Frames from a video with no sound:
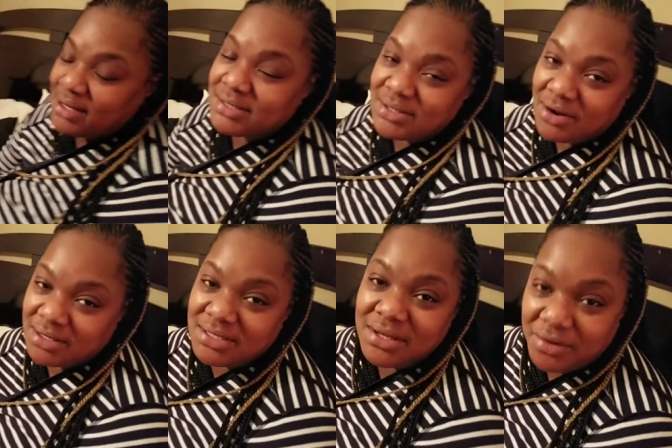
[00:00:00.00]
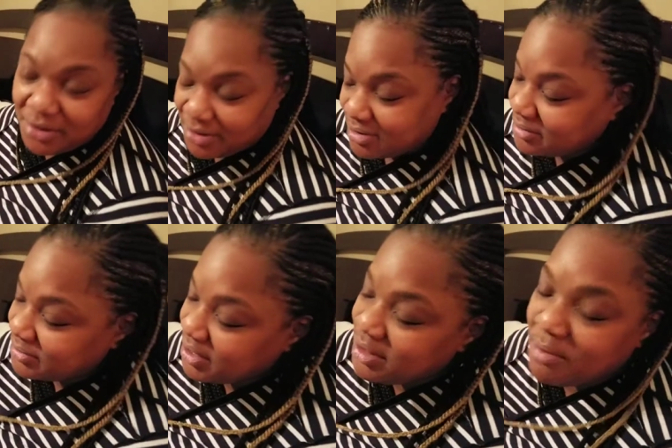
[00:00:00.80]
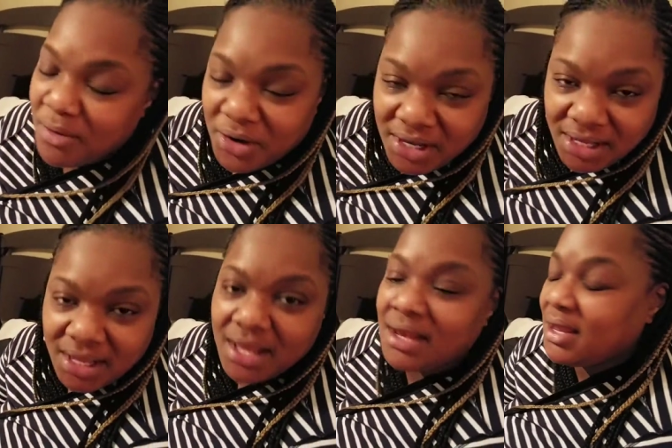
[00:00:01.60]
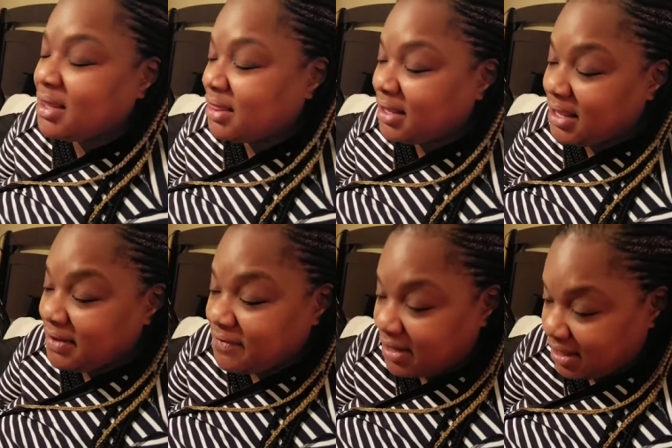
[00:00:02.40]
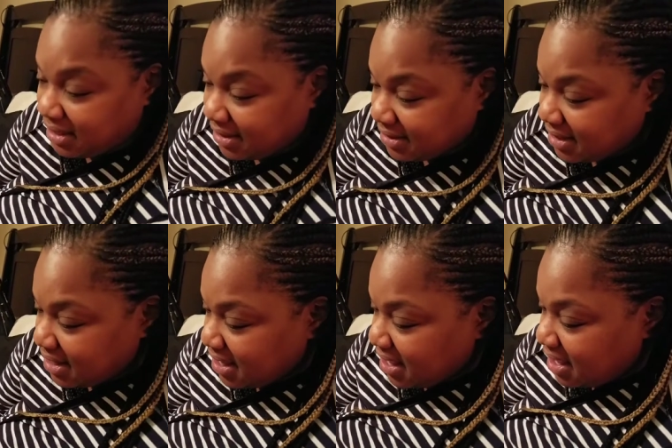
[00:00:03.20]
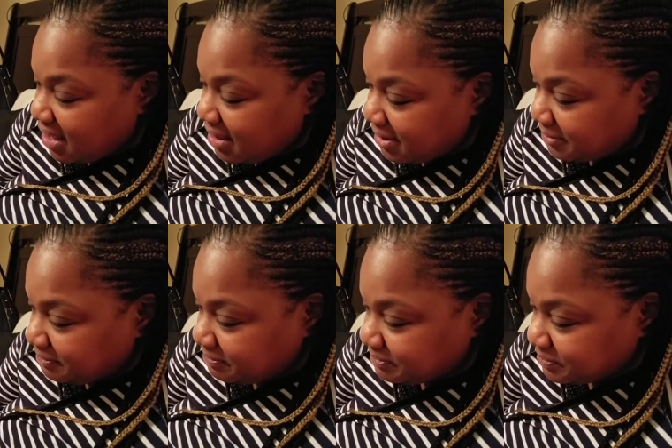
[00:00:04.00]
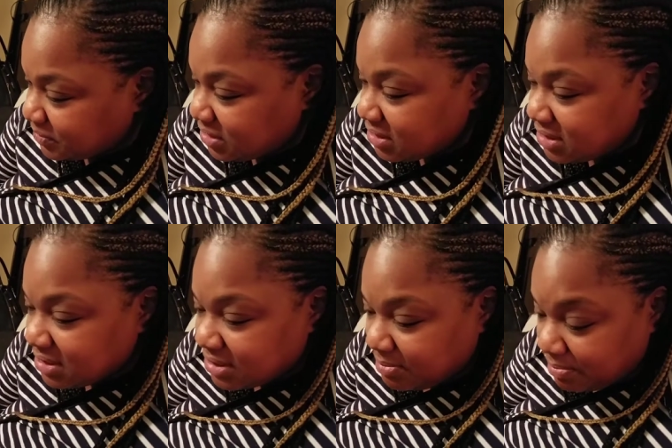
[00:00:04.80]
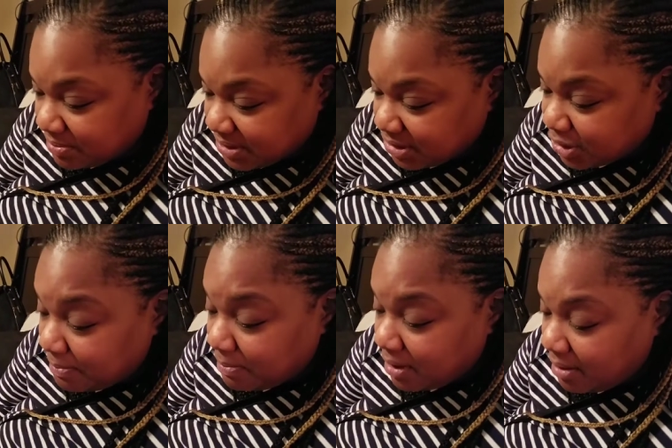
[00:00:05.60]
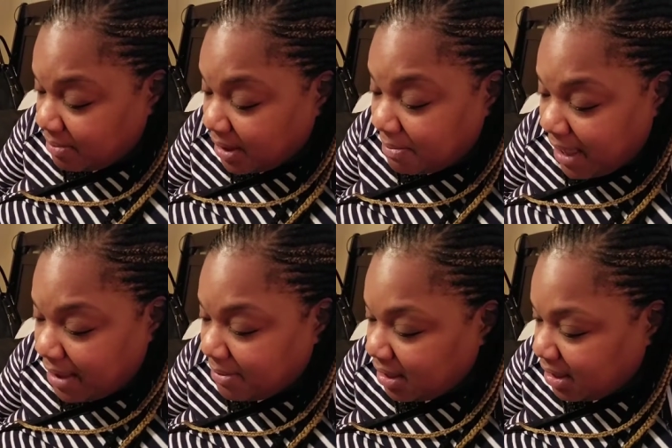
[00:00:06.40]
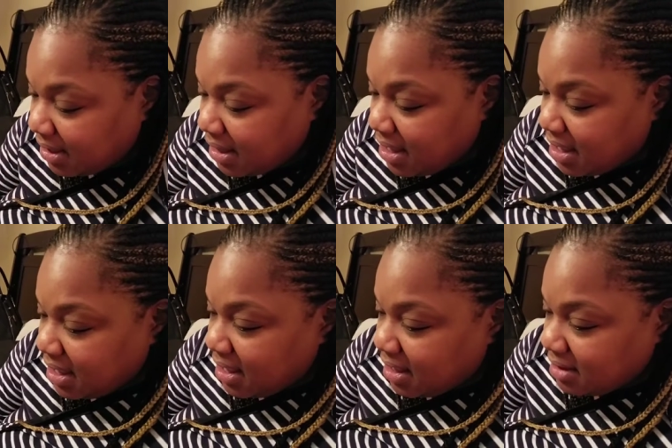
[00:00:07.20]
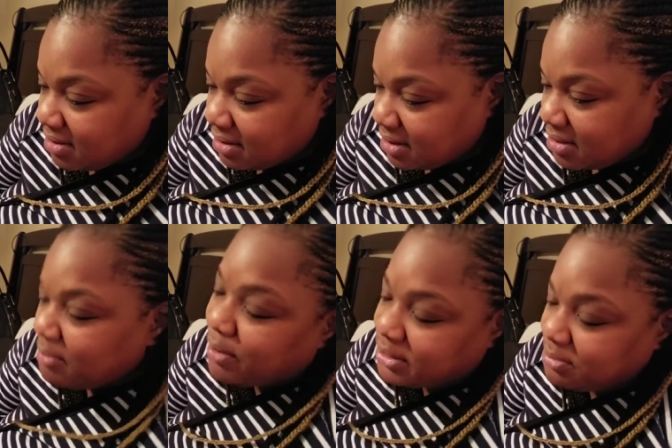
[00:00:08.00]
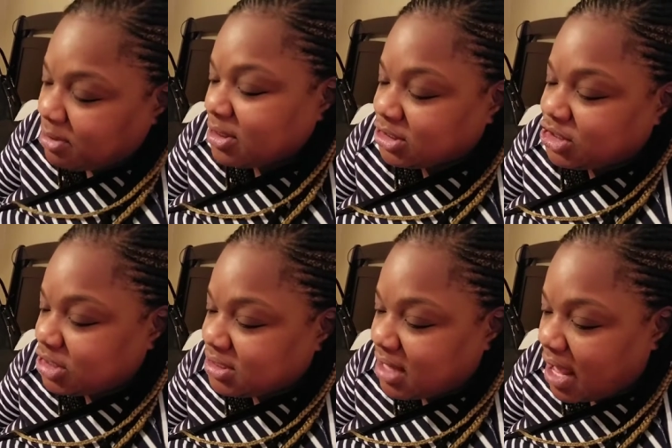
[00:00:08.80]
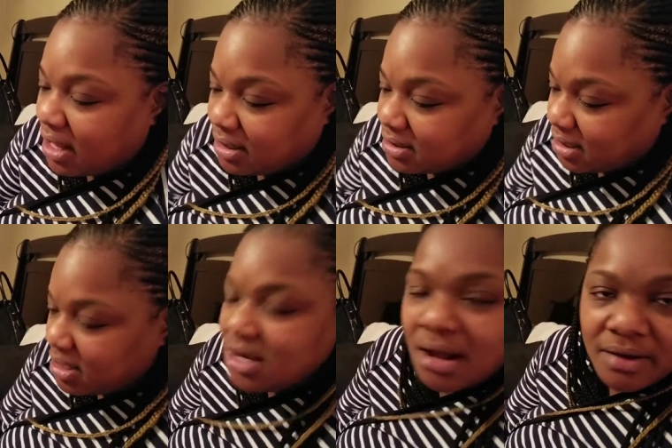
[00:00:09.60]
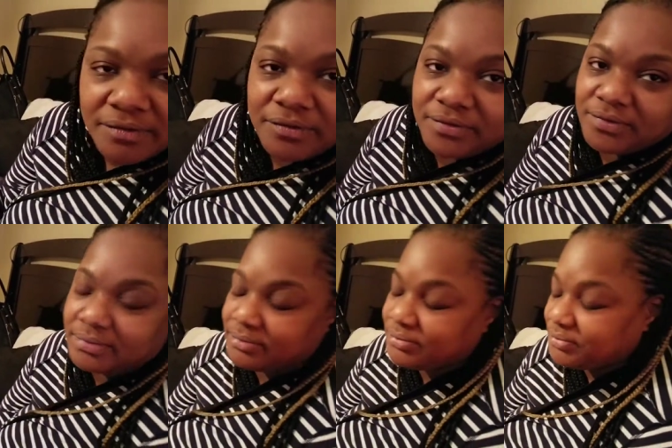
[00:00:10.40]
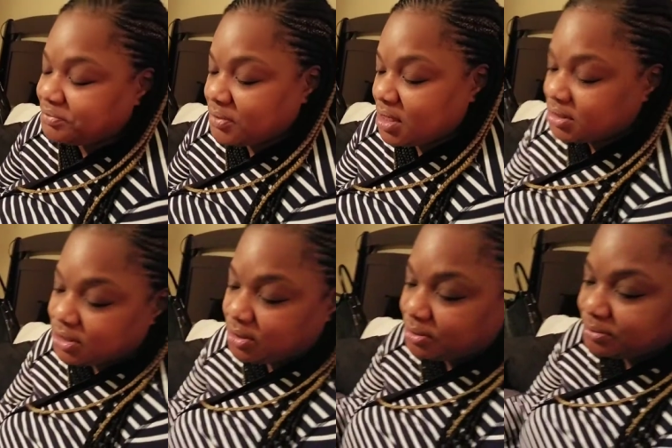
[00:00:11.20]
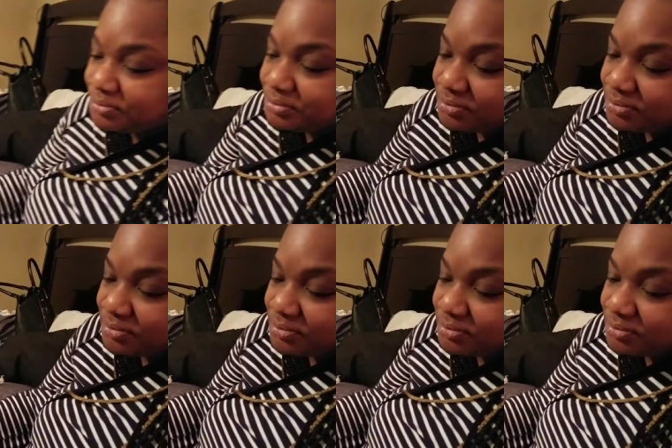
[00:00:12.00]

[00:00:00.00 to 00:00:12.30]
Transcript: that he start cereal in the morning and in the evening um, since he's a such a, a big baby, the breast milk is just not enough. So